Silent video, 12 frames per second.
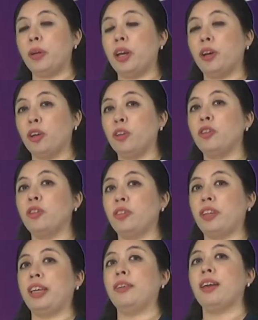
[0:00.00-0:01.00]
we are going to
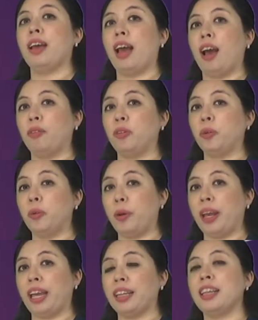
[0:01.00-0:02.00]
see how to
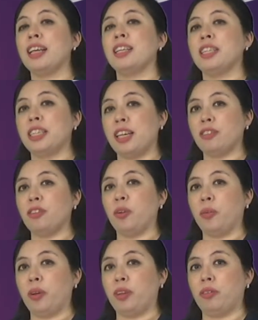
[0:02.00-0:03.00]
create yes/no
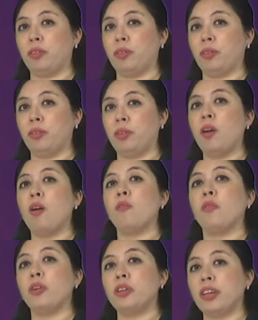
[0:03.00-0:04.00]
questions.
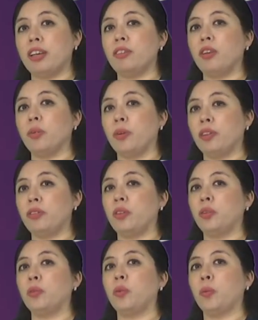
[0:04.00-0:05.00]
For yes/no
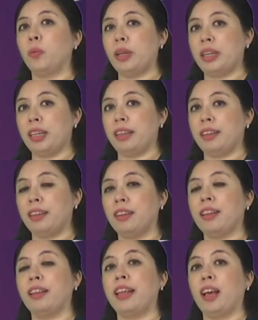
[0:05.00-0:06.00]
questions, we need
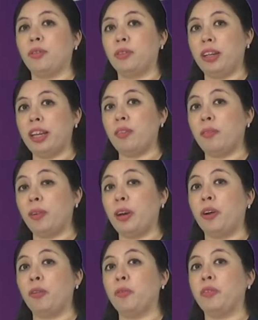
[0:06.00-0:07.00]
the auxiliary
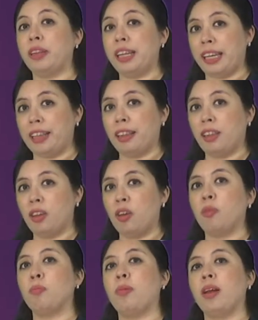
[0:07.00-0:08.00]
verb did
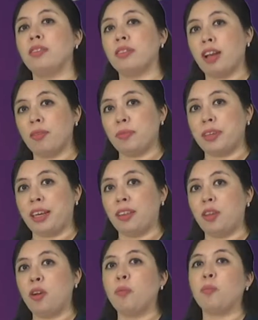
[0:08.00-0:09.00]
plus subject
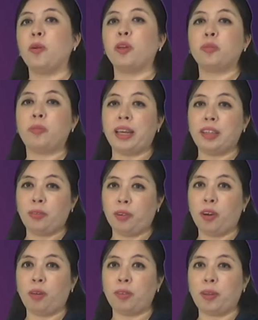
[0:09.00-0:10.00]
plus base
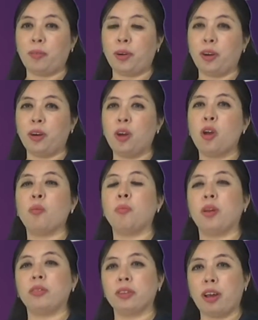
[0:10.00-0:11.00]
form of the verb
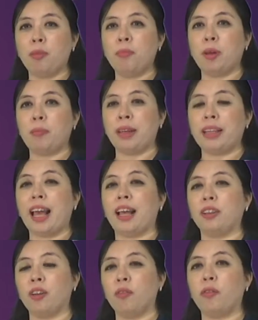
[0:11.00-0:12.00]
plus complement,
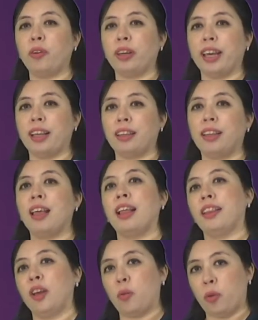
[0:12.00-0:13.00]
and don't forget
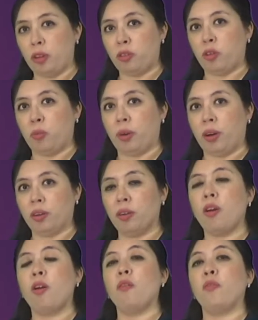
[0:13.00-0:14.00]
the question.
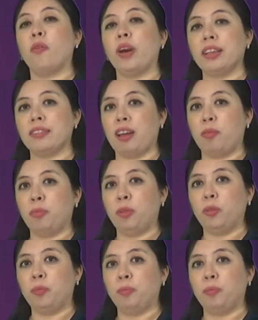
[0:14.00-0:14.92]
For example,